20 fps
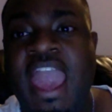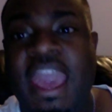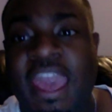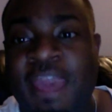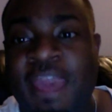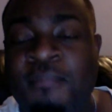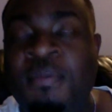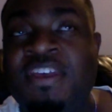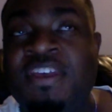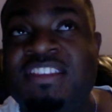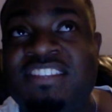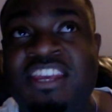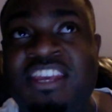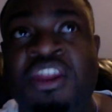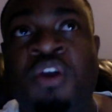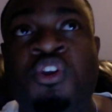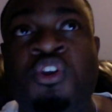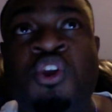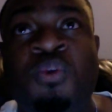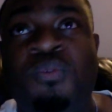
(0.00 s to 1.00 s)
And
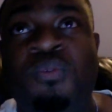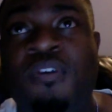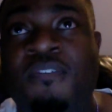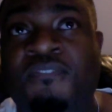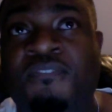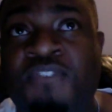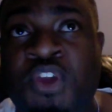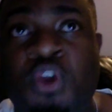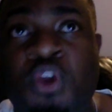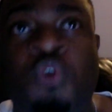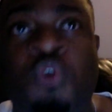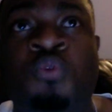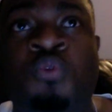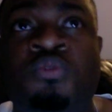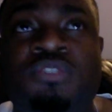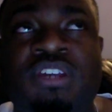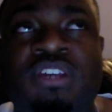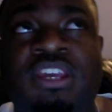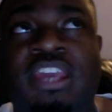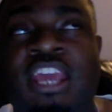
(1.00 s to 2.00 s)
Benzino, you refuse
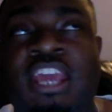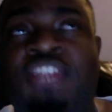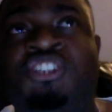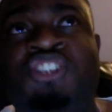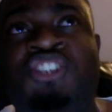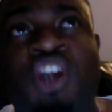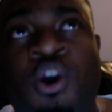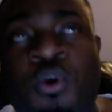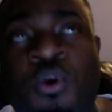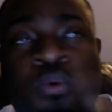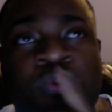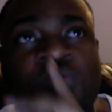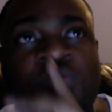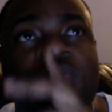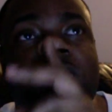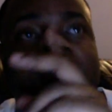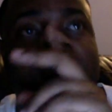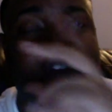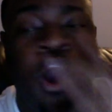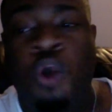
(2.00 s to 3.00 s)
to get your
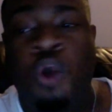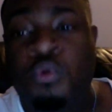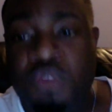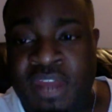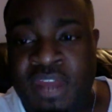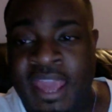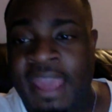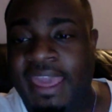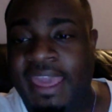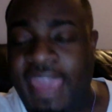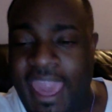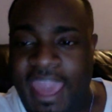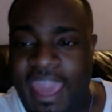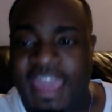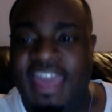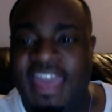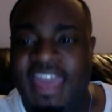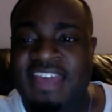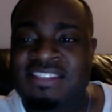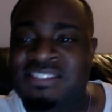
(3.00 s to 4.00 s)
no neck
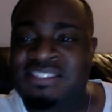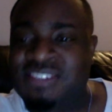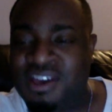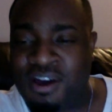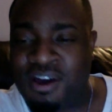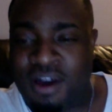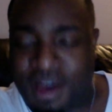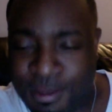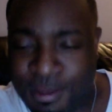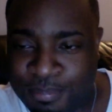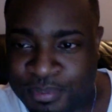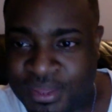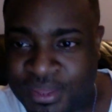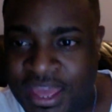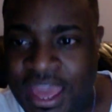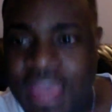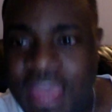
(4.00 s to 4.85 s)
ass up.